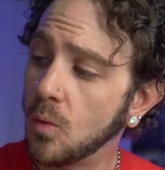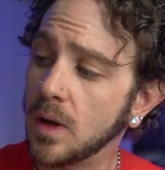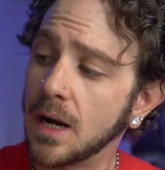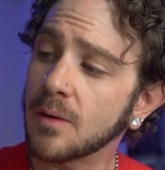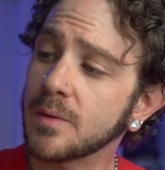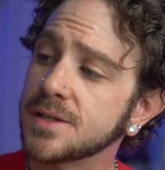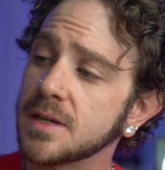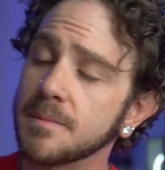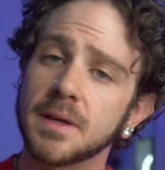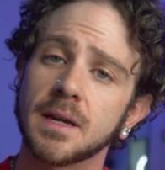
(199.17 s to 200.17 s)
when I read
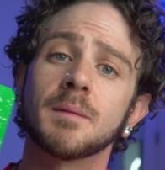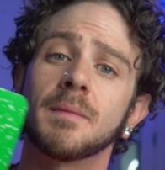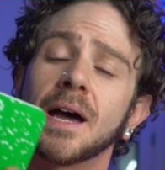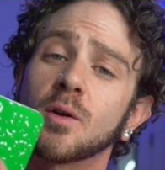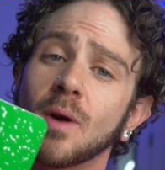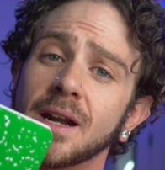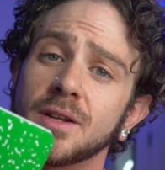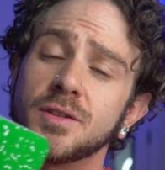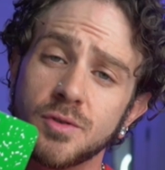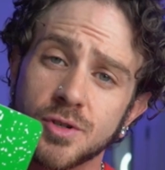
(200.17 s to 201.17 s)
something in my
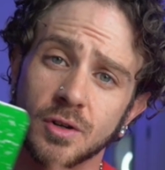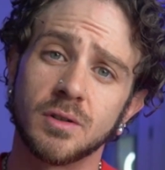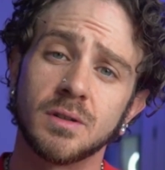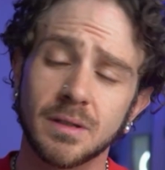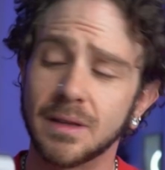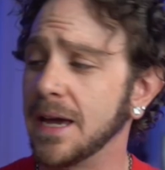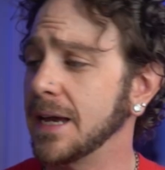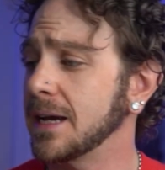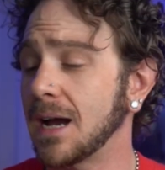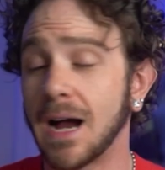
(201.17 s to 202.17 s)
gratitude journal,
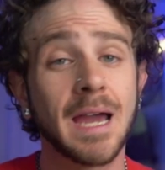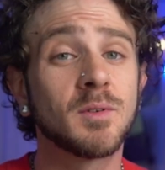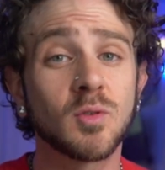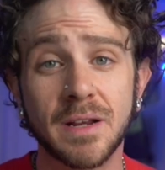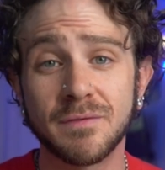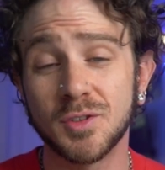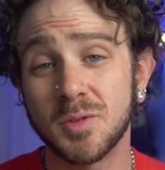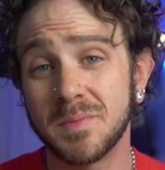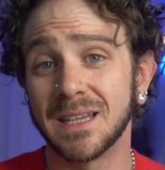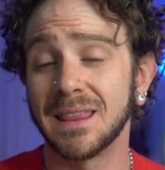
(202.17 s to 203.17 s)
like "I am grateful to
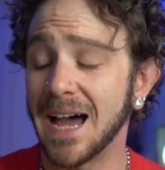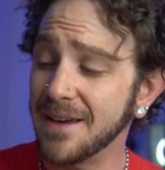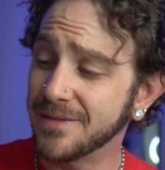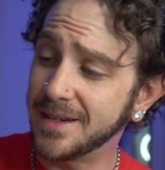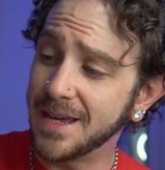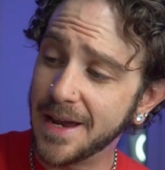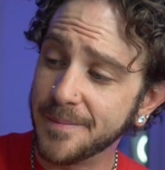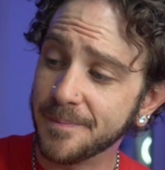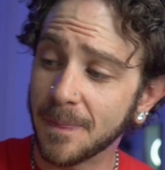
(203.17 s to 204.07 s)
be alive today,"